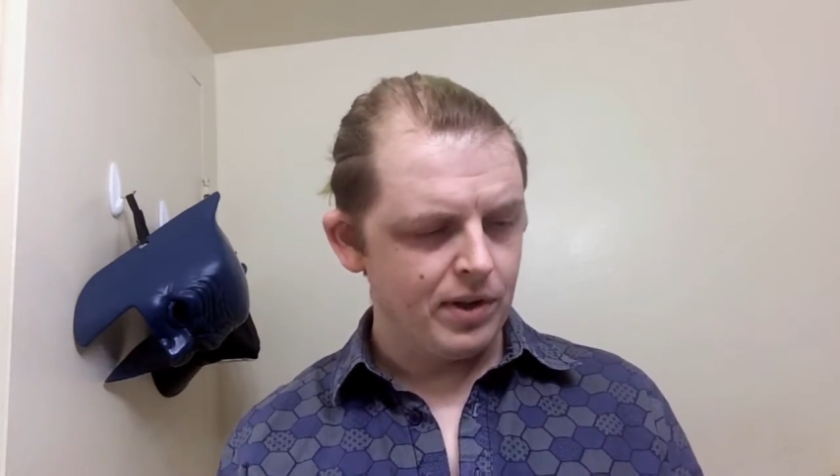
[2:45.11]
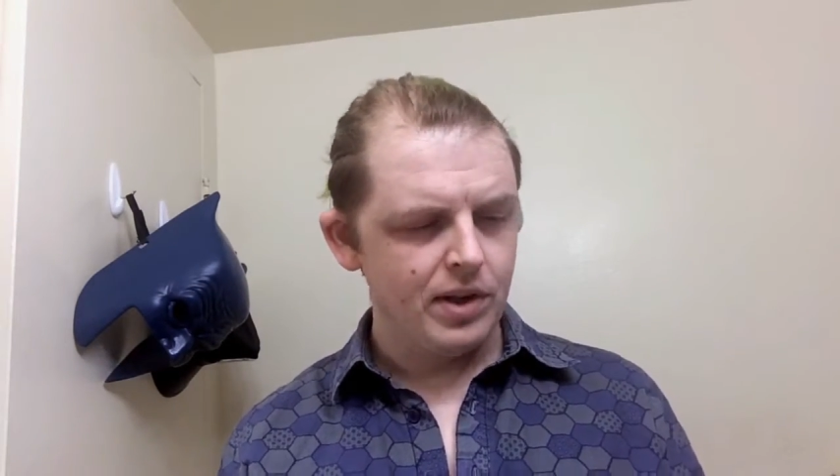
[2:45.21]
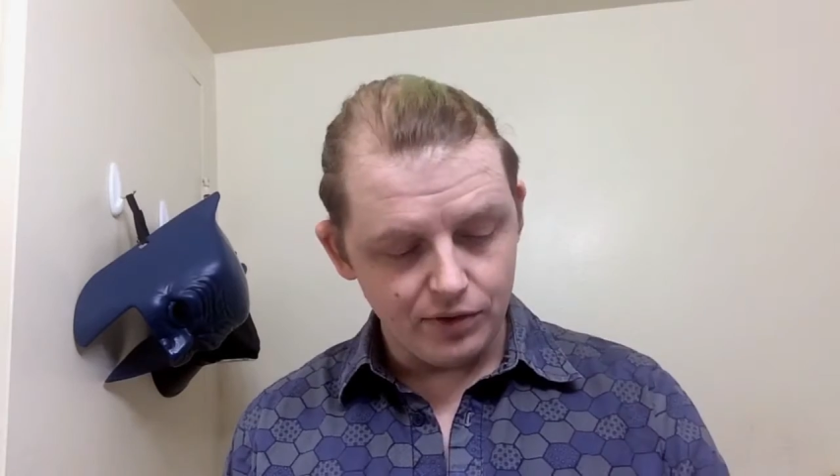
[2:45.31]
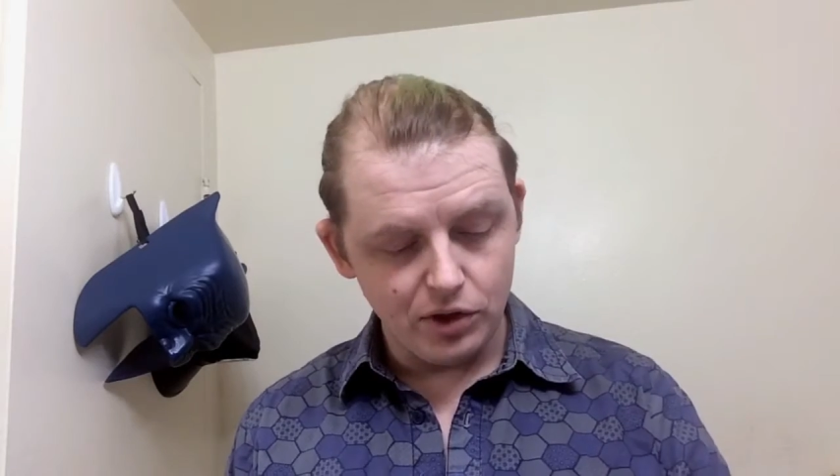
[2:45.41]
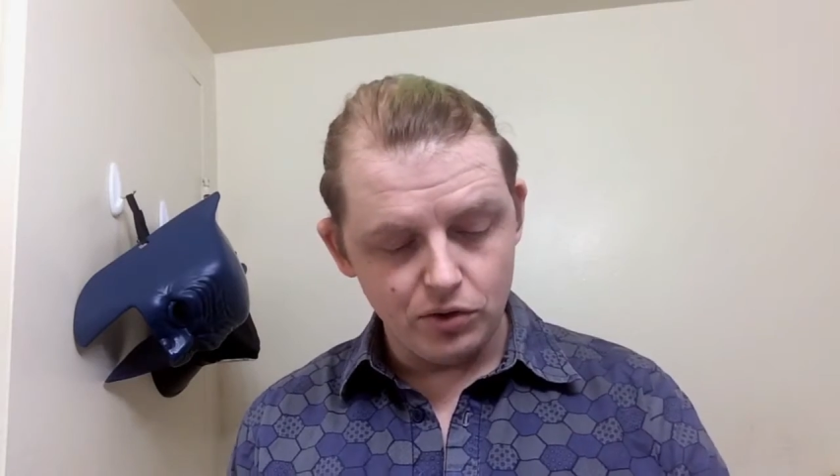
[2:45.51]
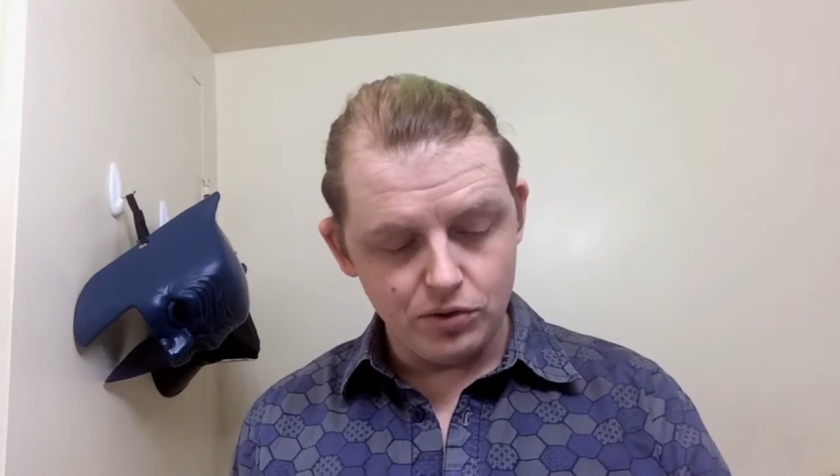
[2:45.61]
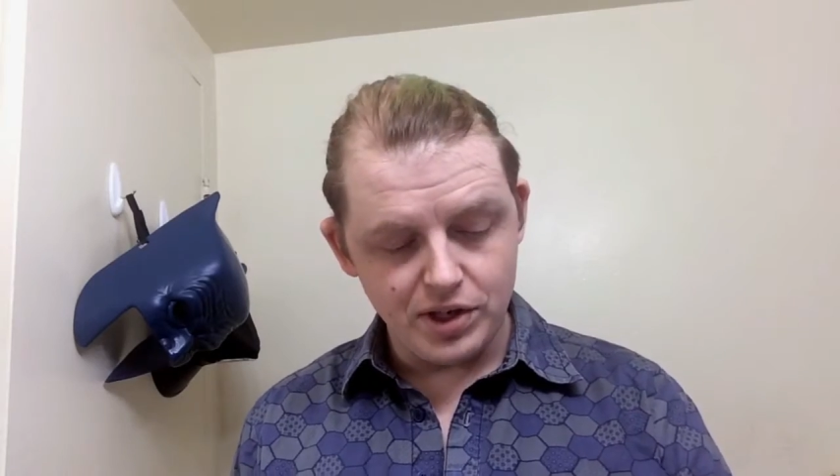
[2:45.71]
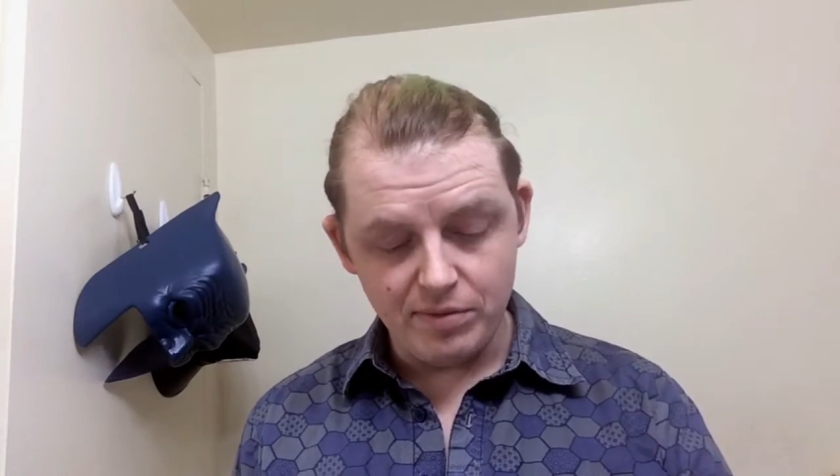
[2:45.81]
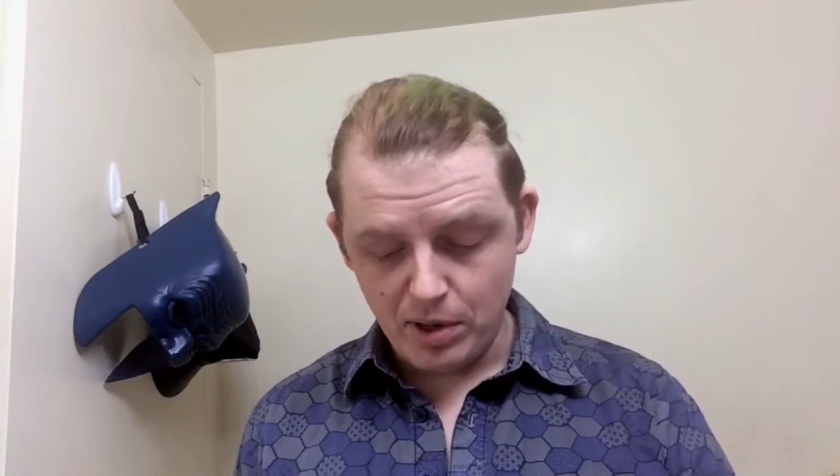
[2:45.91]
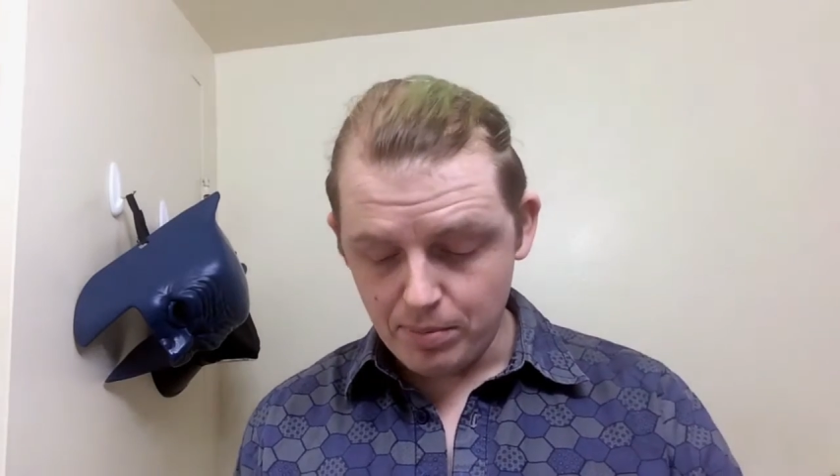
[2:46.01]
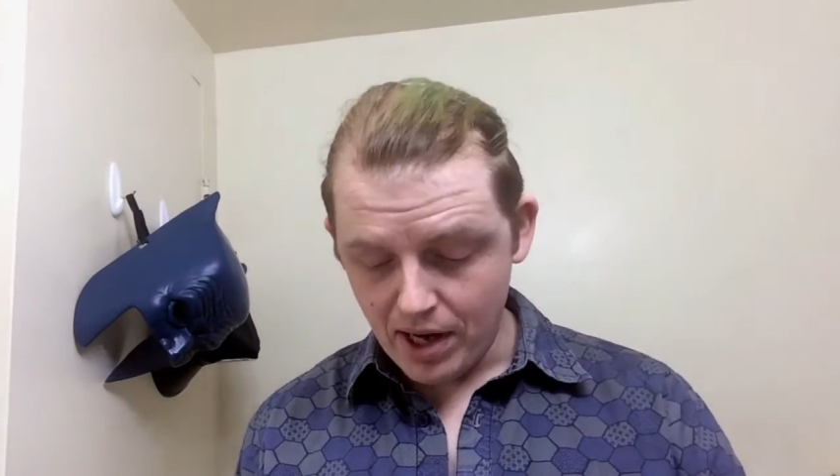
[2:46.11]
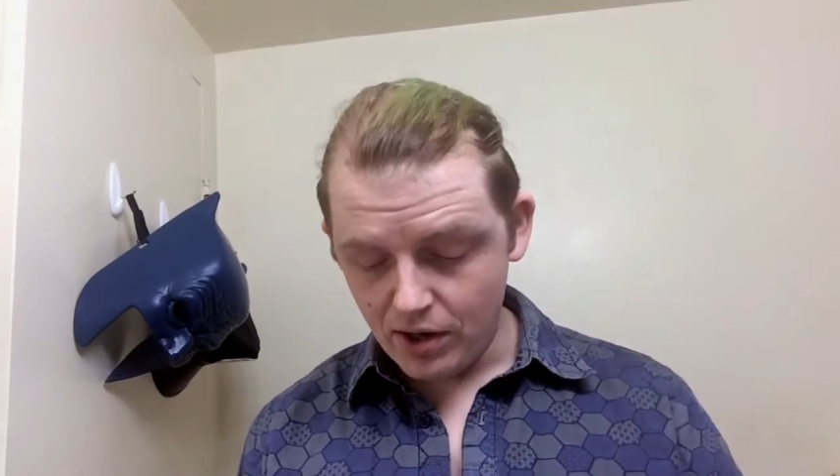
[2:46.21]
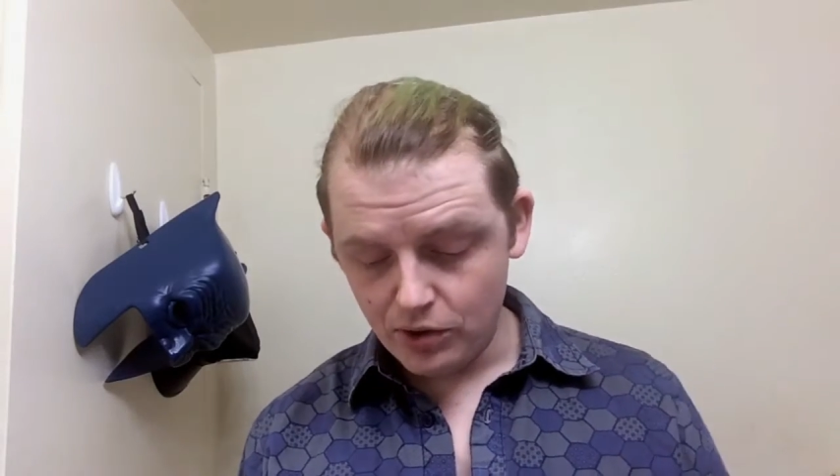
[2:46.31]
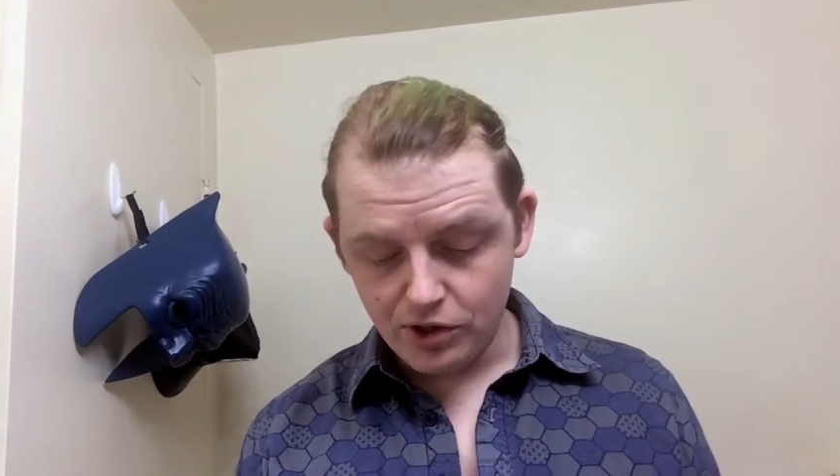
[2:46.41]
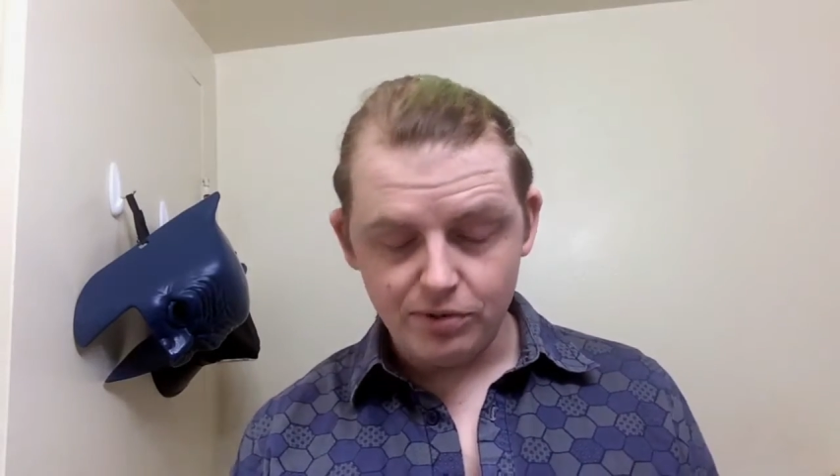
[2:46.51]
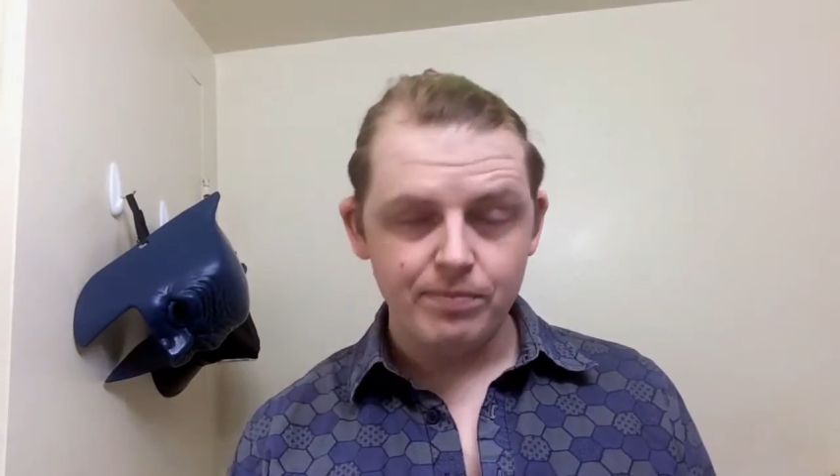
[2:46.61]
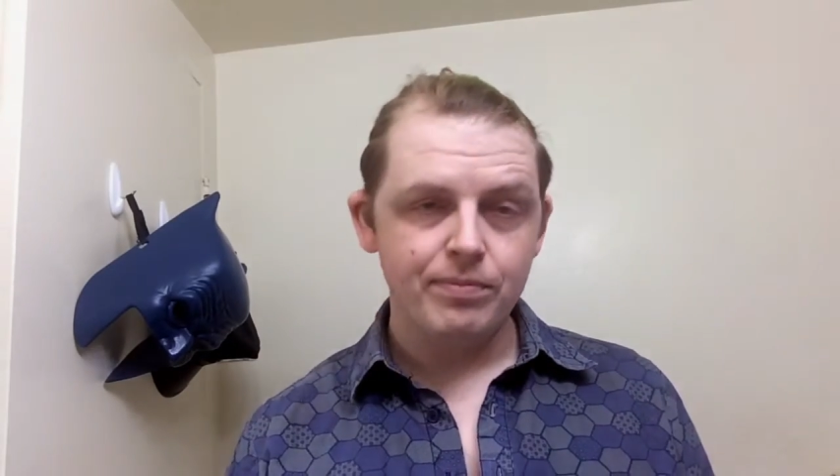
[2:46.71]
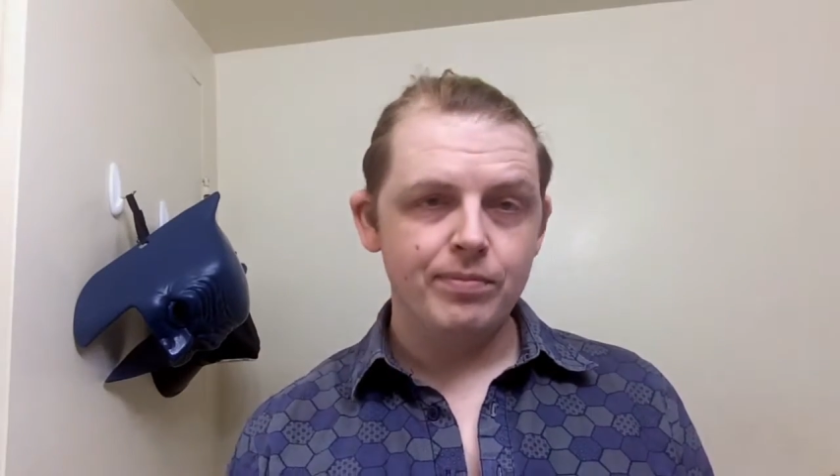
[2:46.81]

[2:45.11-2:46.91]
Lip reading: And those have my powder.